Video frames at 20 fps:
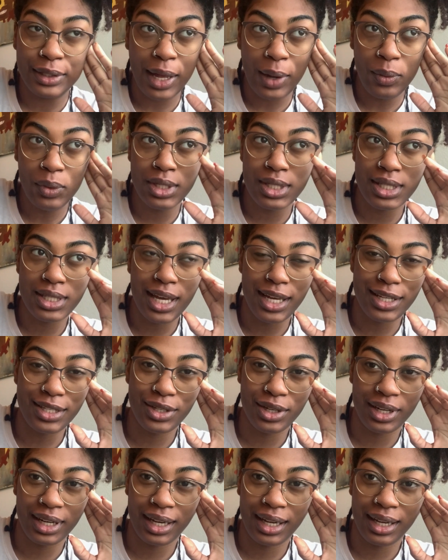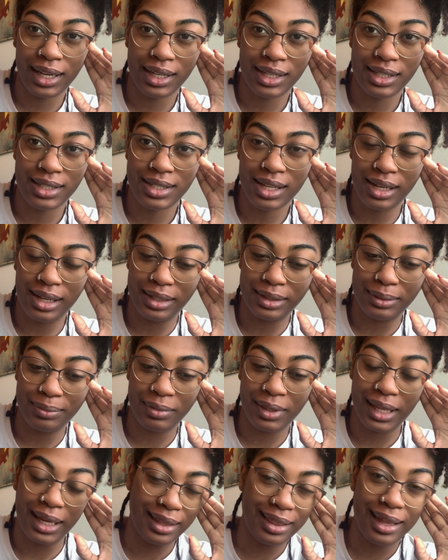that was yesterday's um,
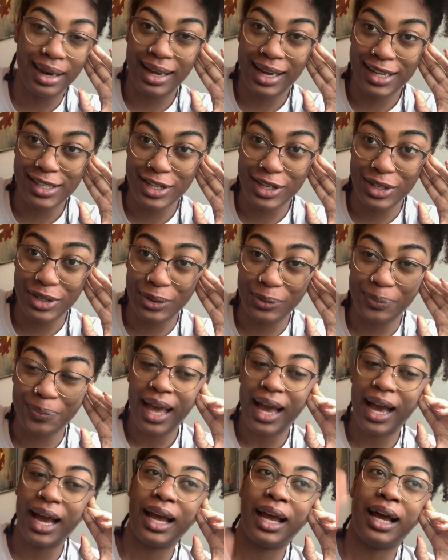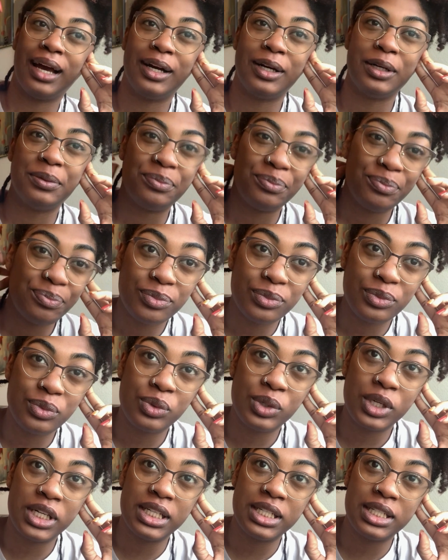thing that I had to do. I um,
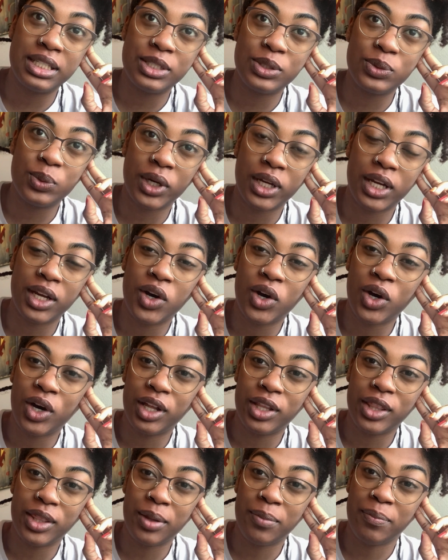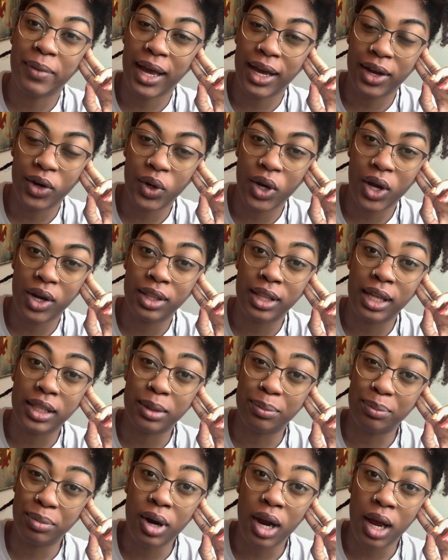was working on the background, like
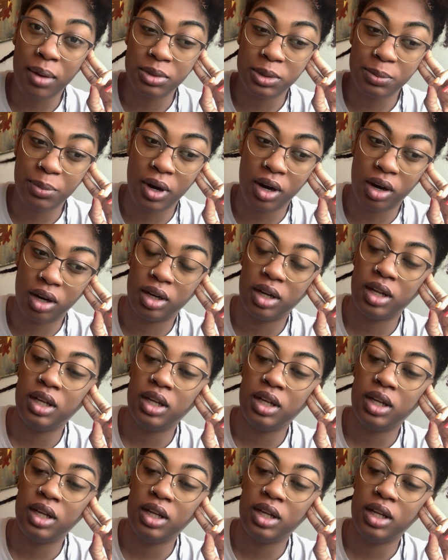the props part.